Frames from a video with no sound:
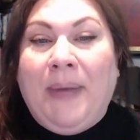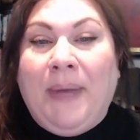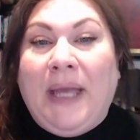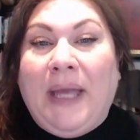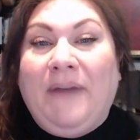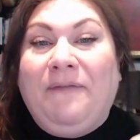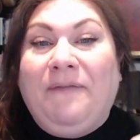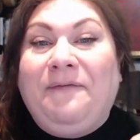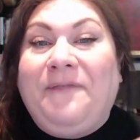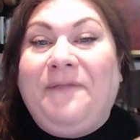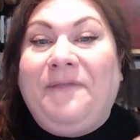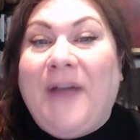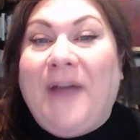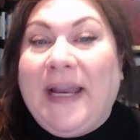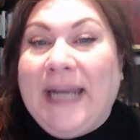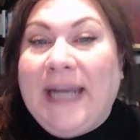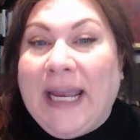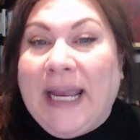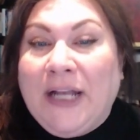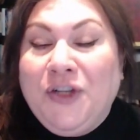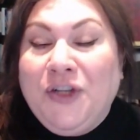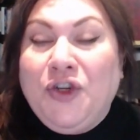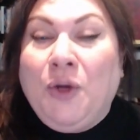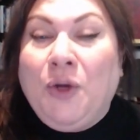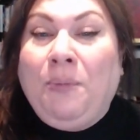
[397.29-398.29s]
but
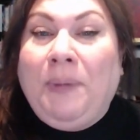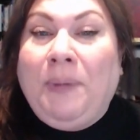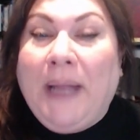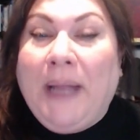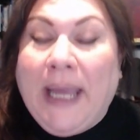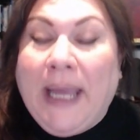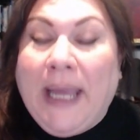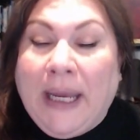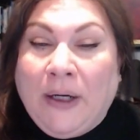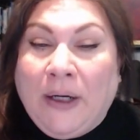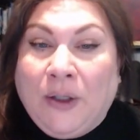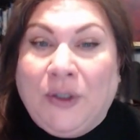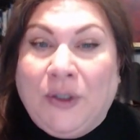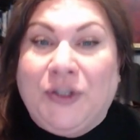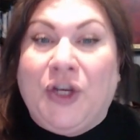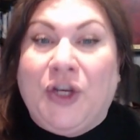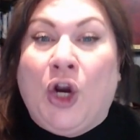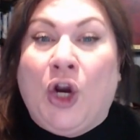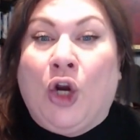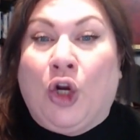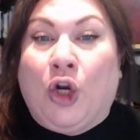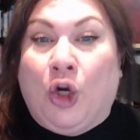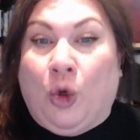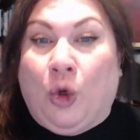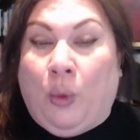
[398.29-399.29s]
financial
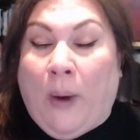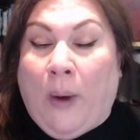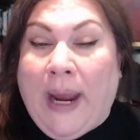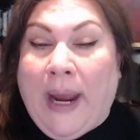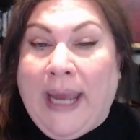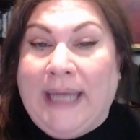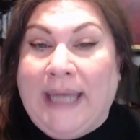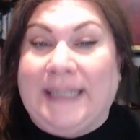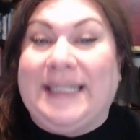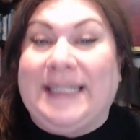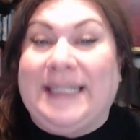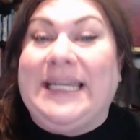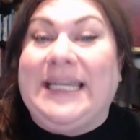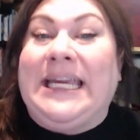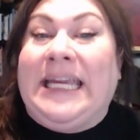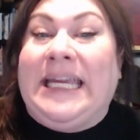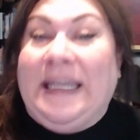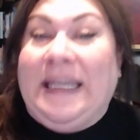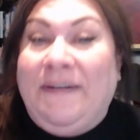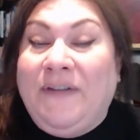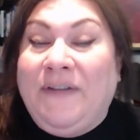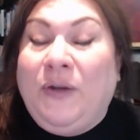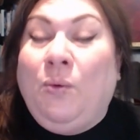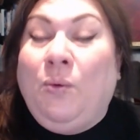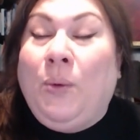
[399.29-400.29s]
planners are great
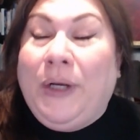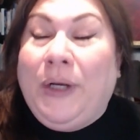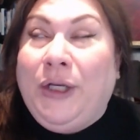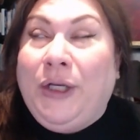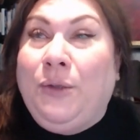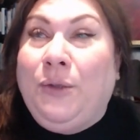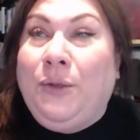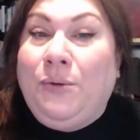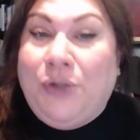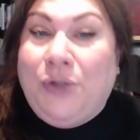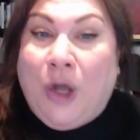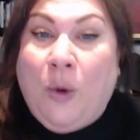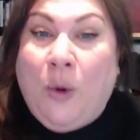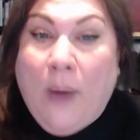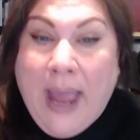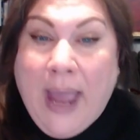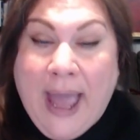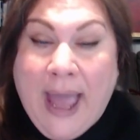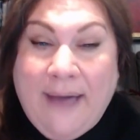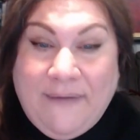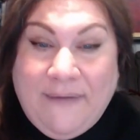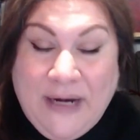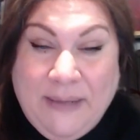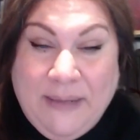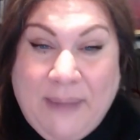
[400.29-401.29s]
even when you
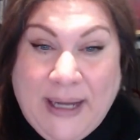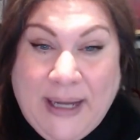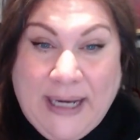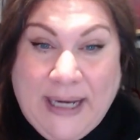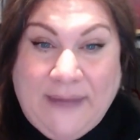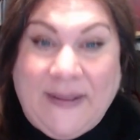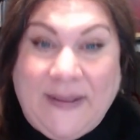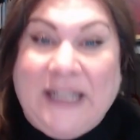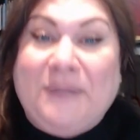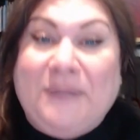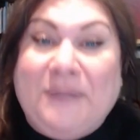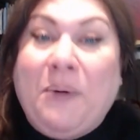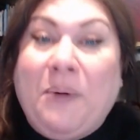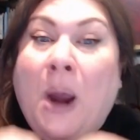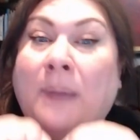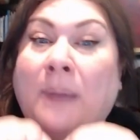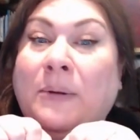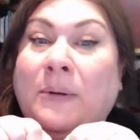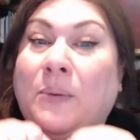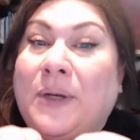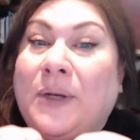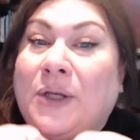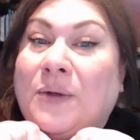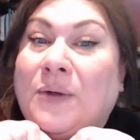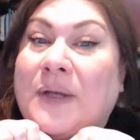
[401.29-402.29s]
don't have any money. That's
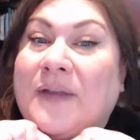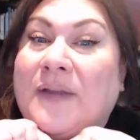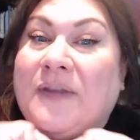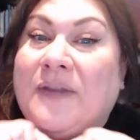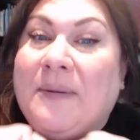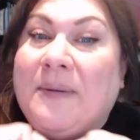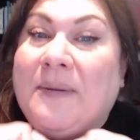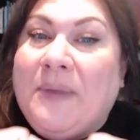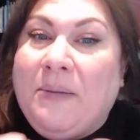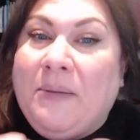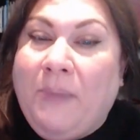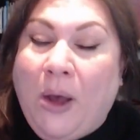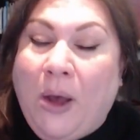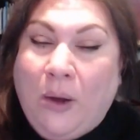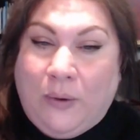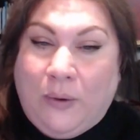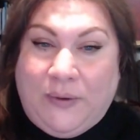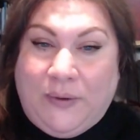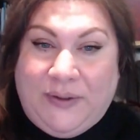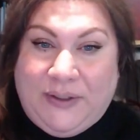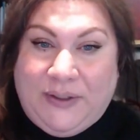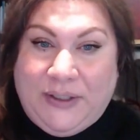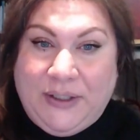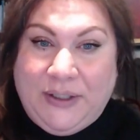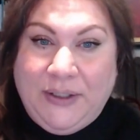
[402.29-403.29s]
probably when you need them the
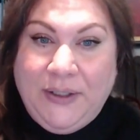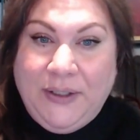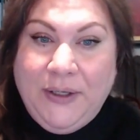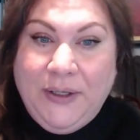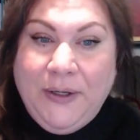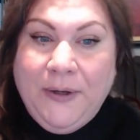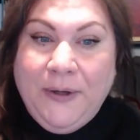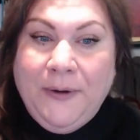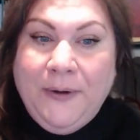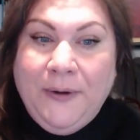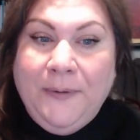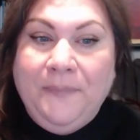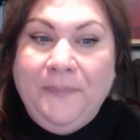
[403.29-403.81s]
most.